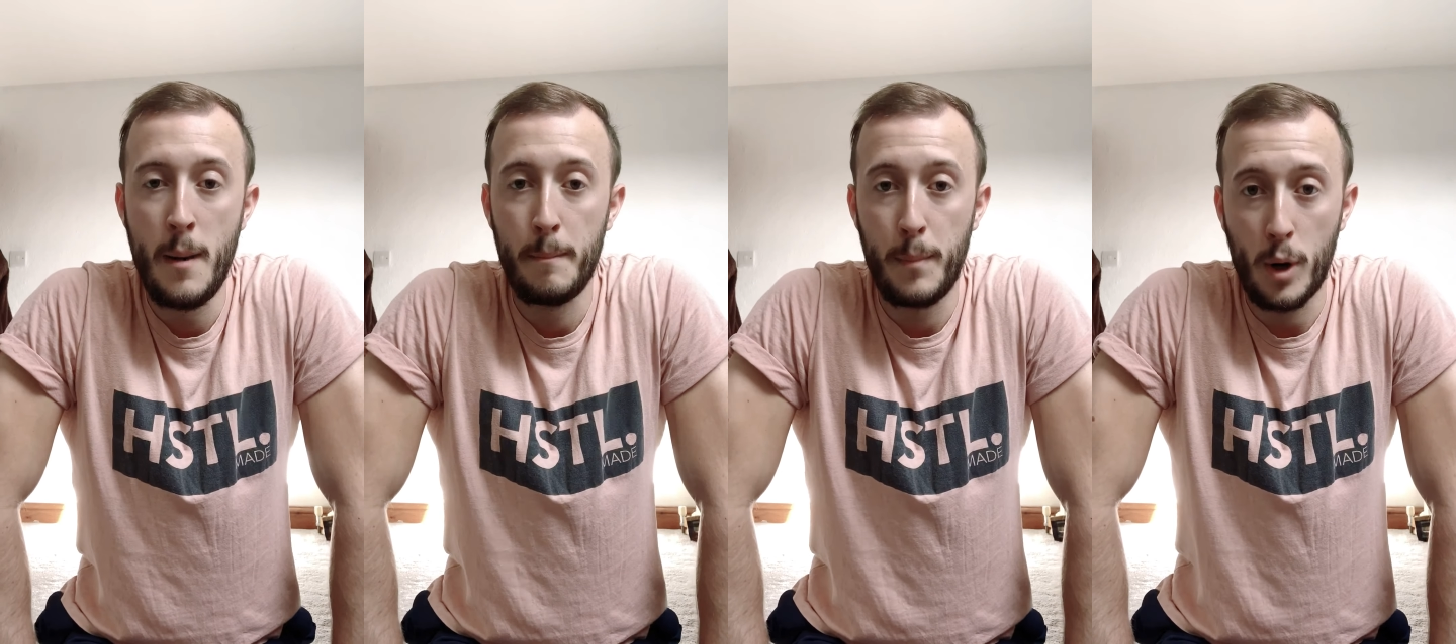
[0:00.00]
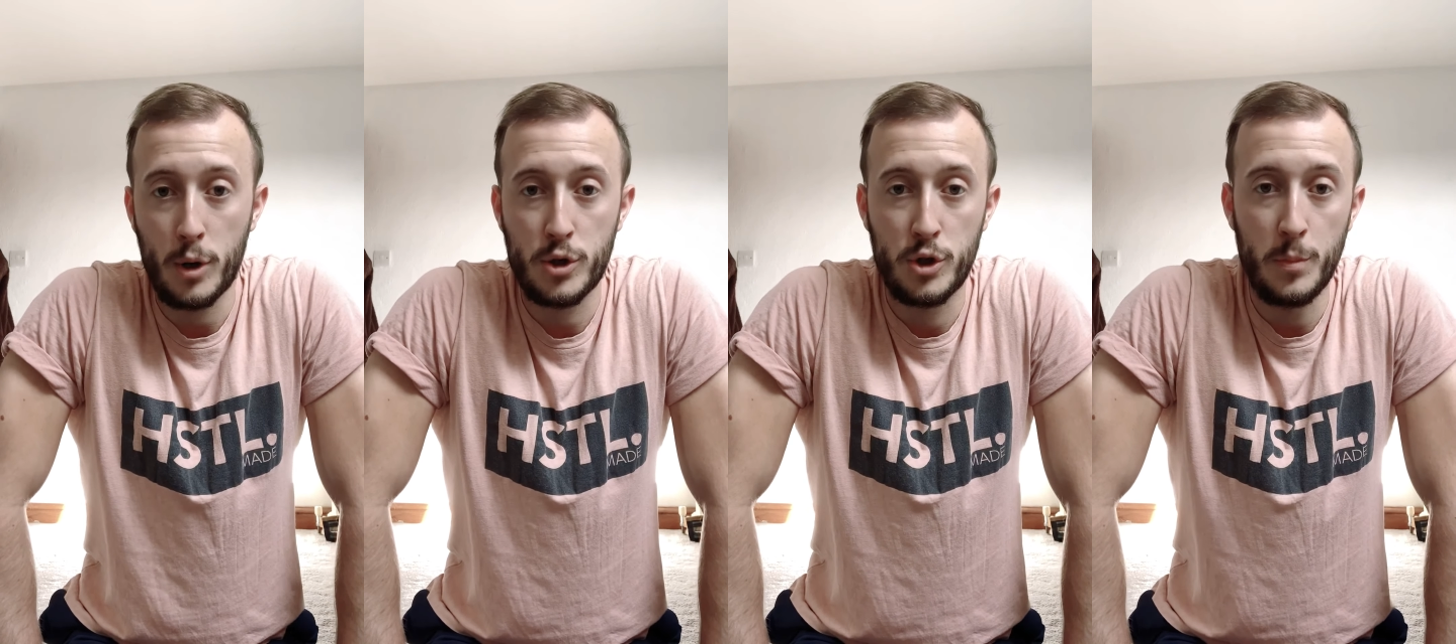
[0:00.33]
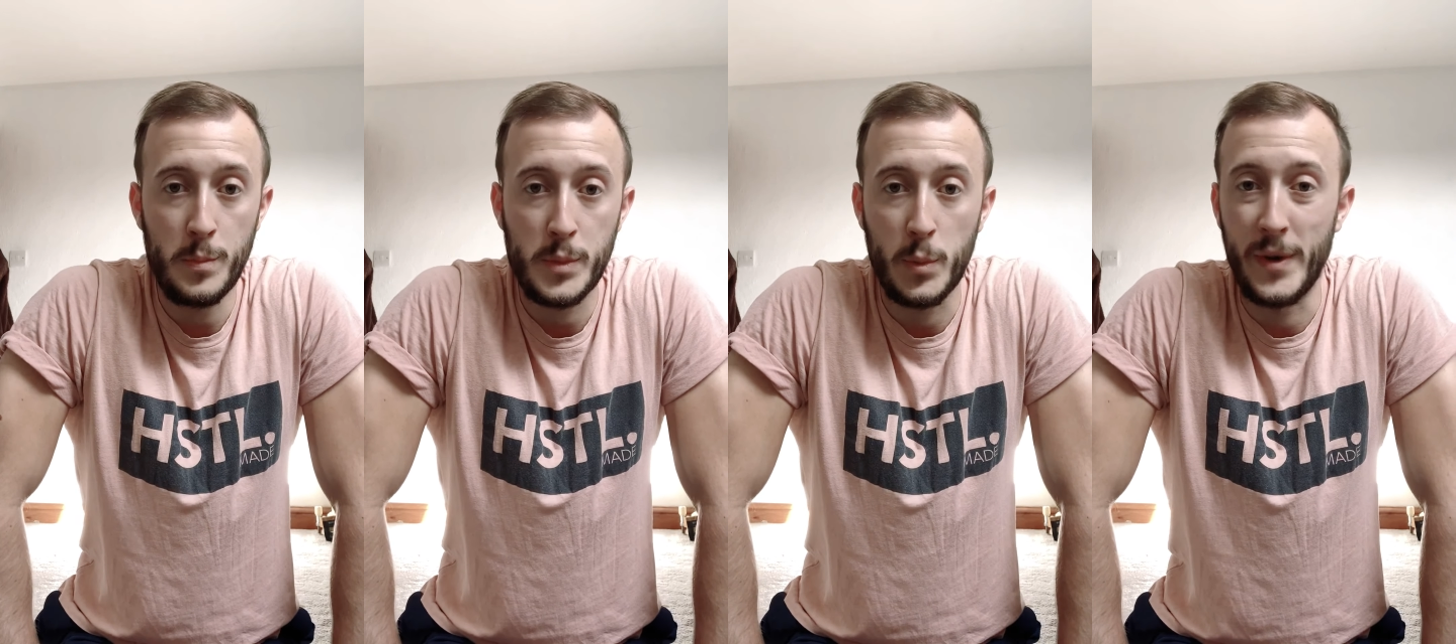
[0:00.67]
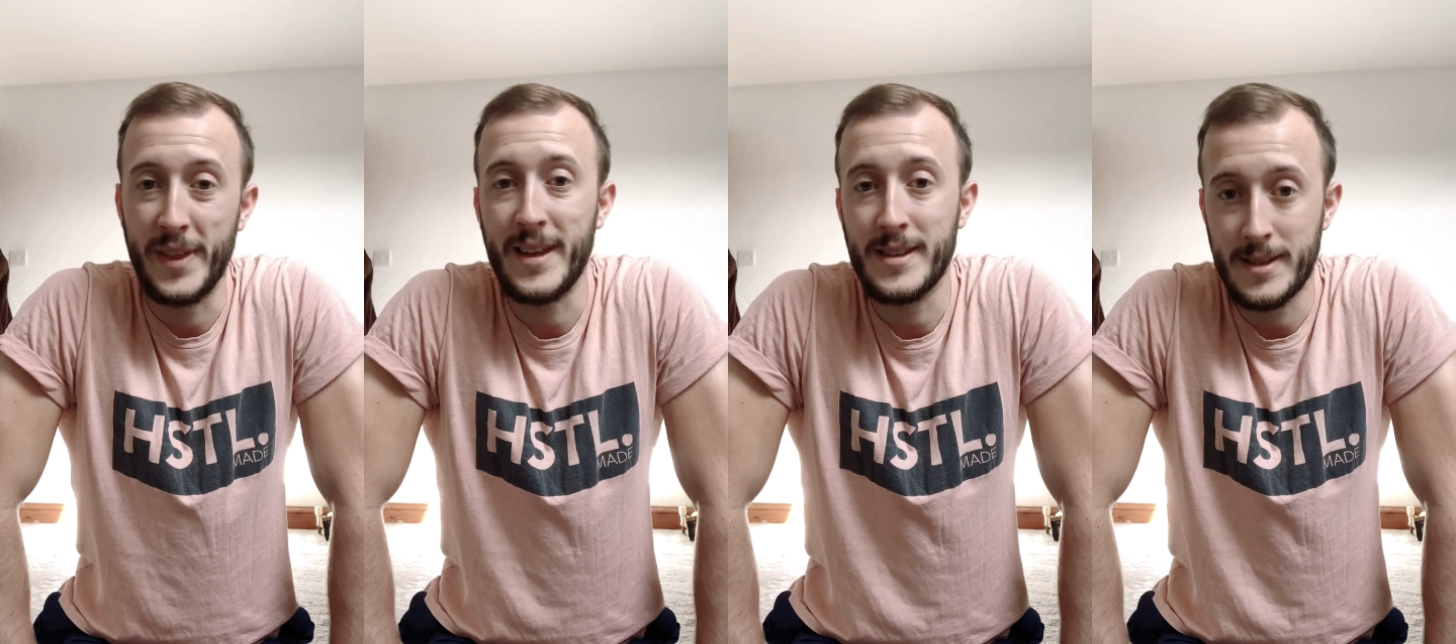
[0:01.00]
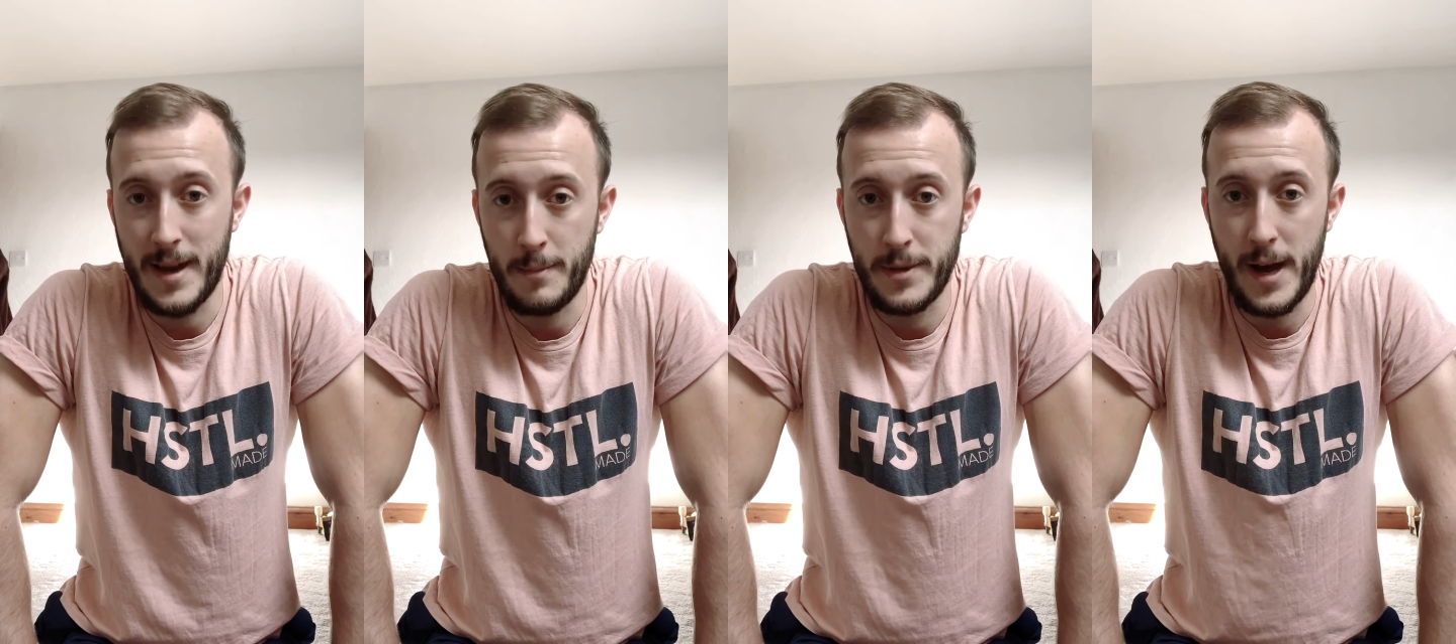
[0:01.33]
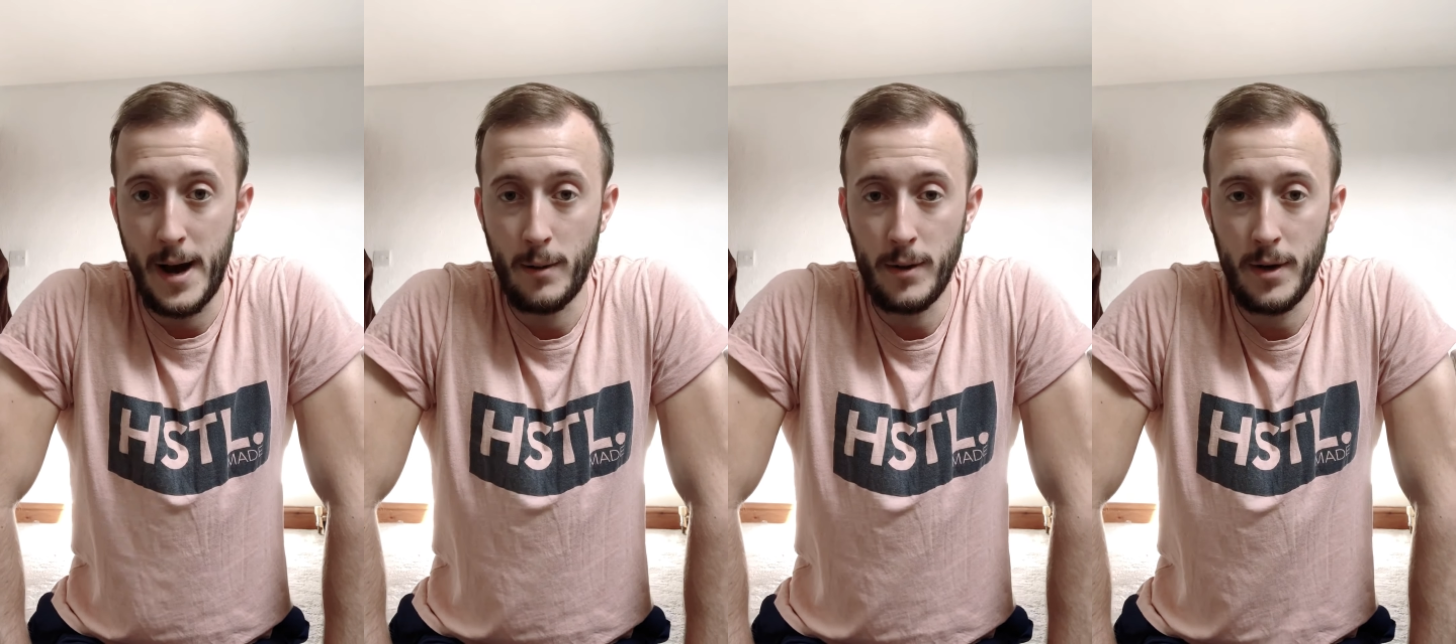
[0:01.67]
box jumps with a step
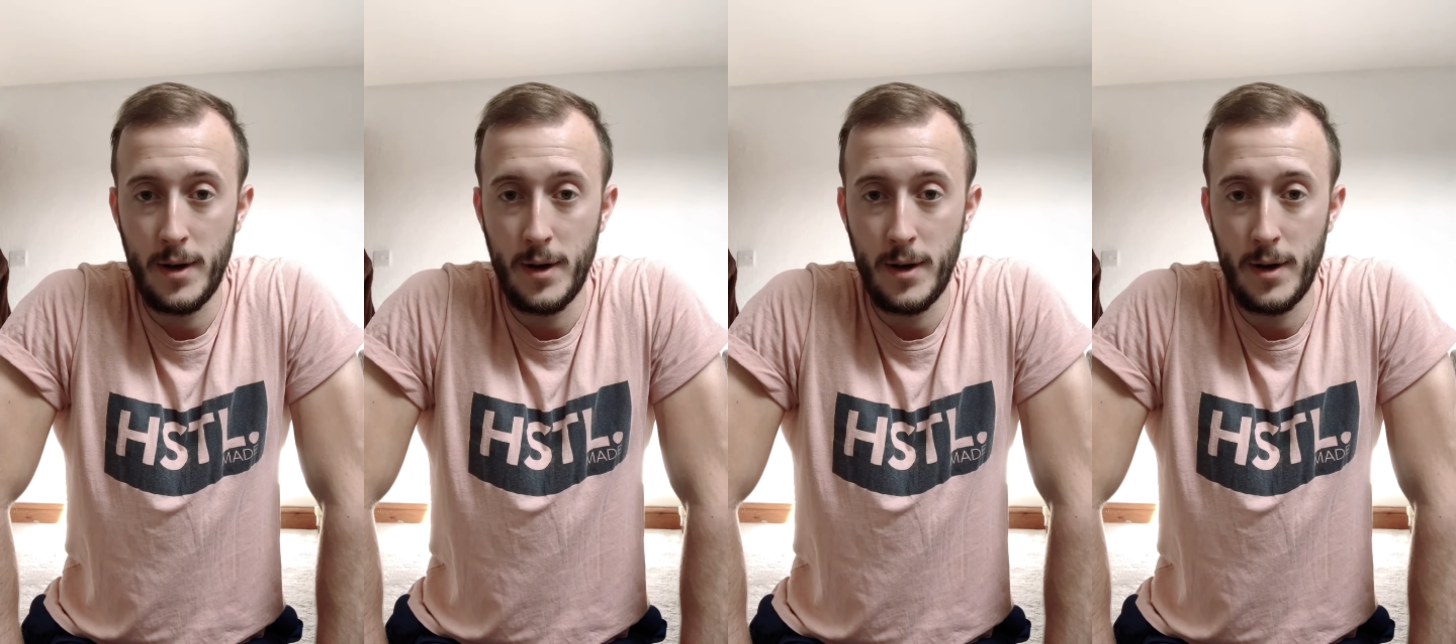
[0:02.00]
down